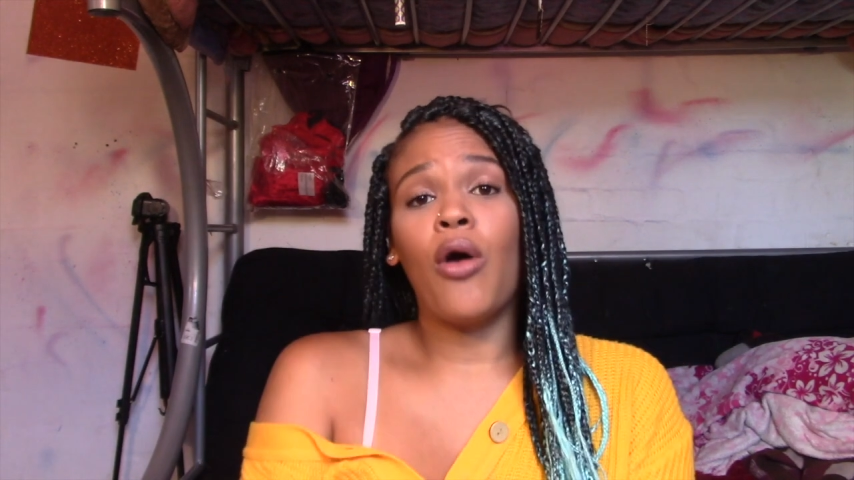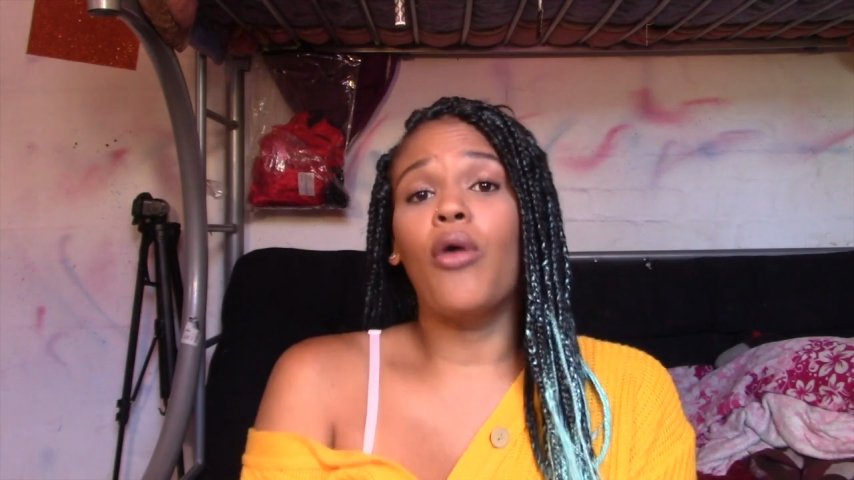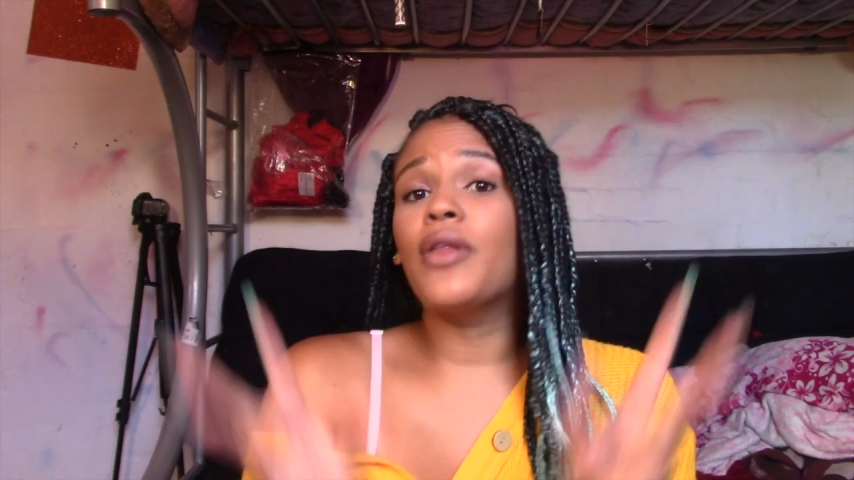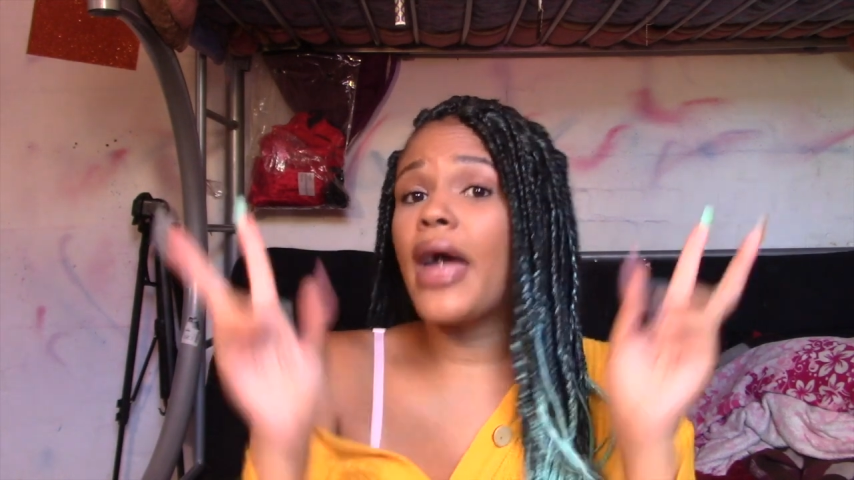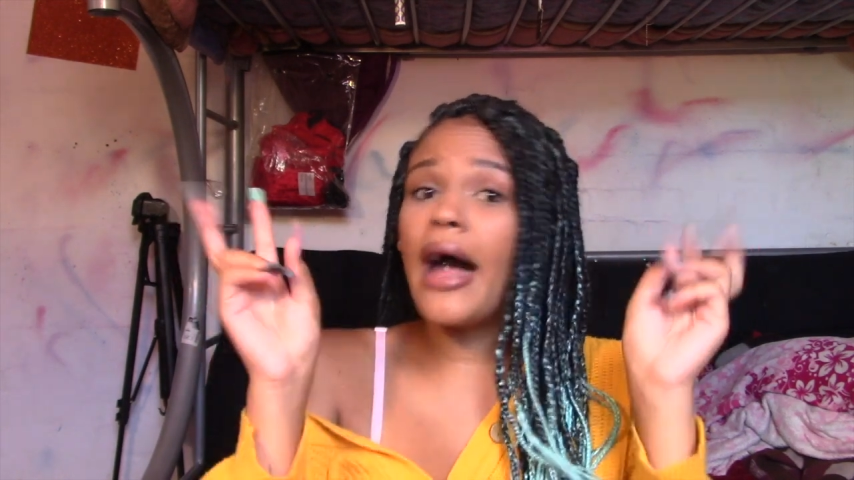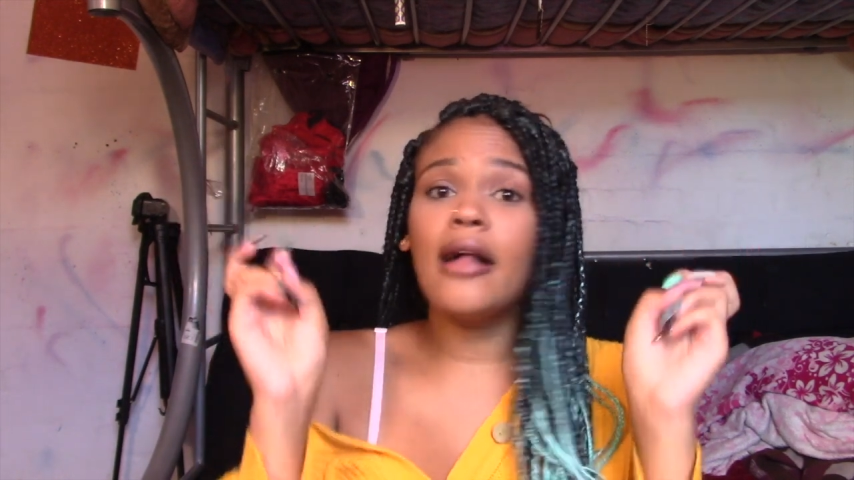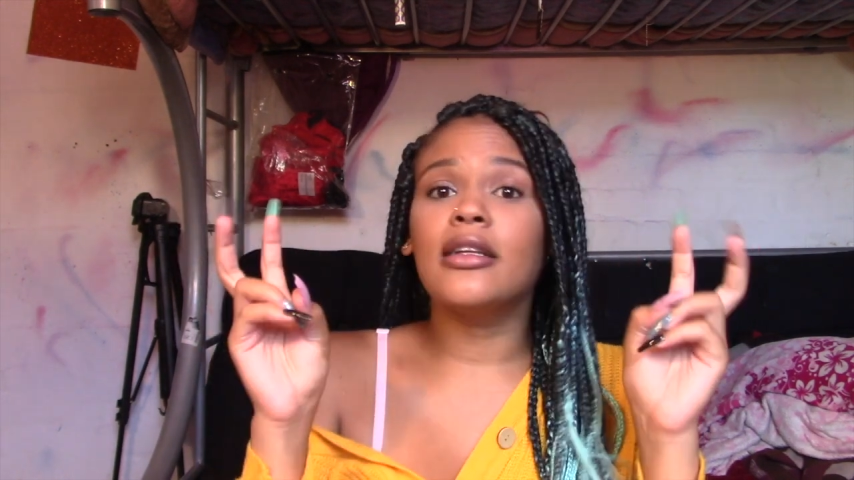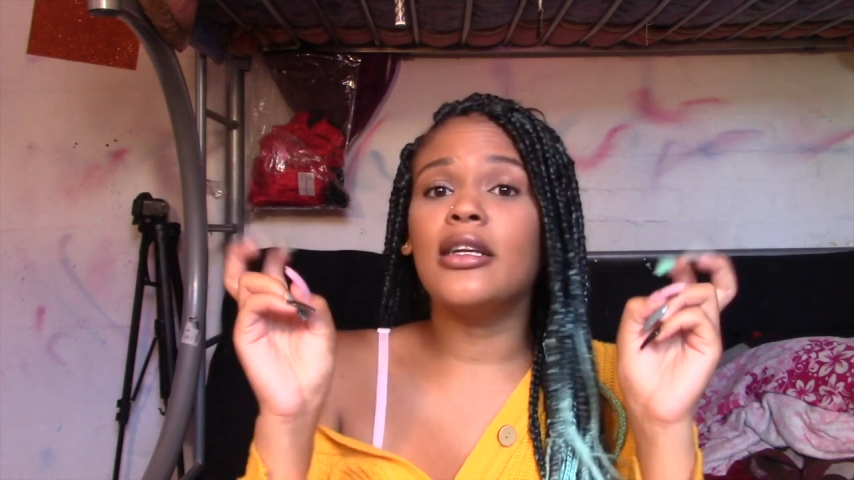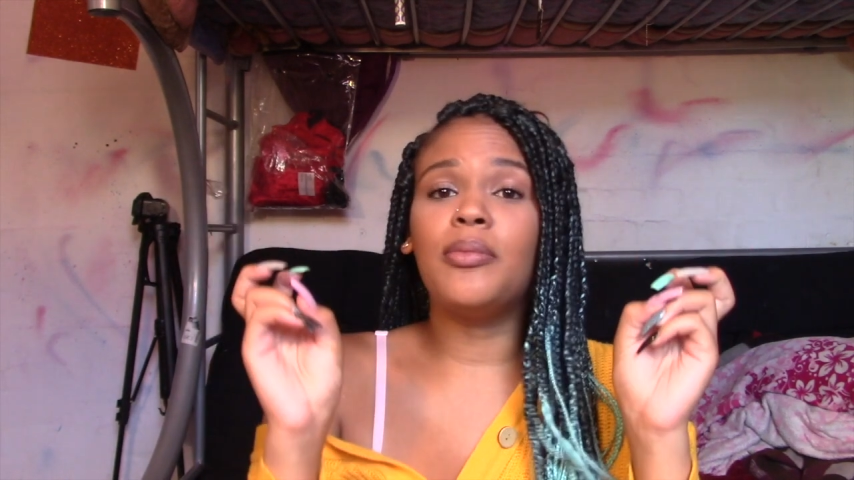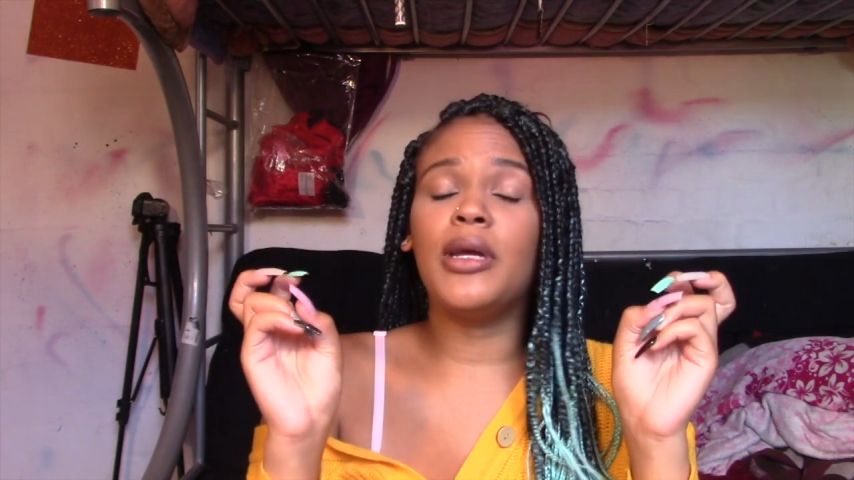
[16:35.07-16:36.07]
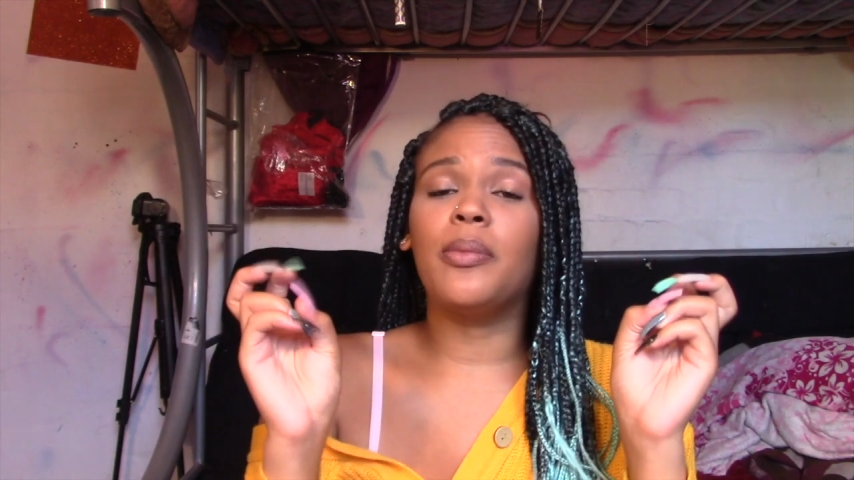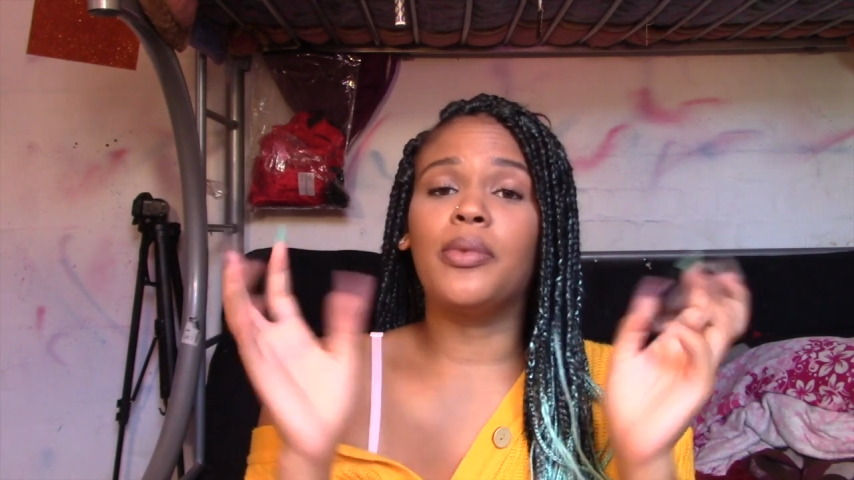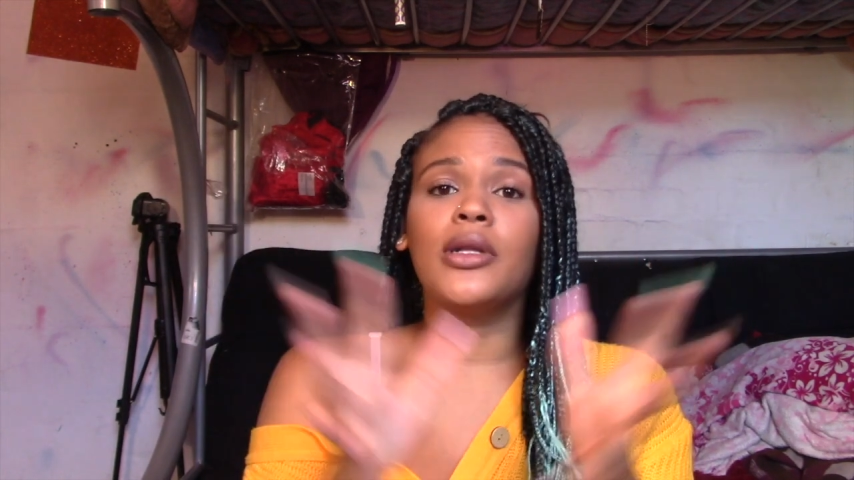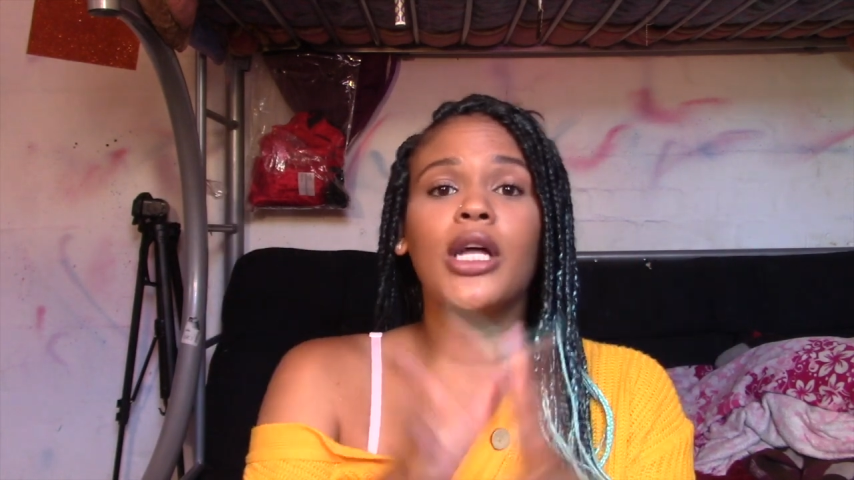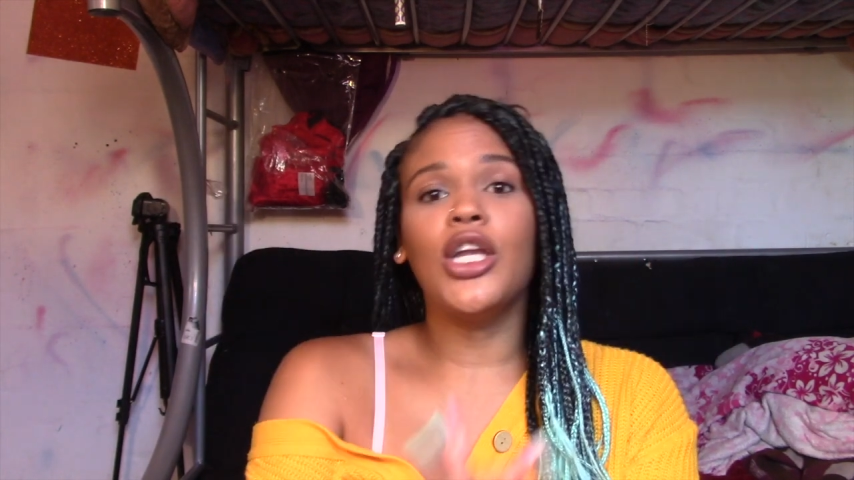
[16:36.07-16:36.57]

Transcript: or the elderly people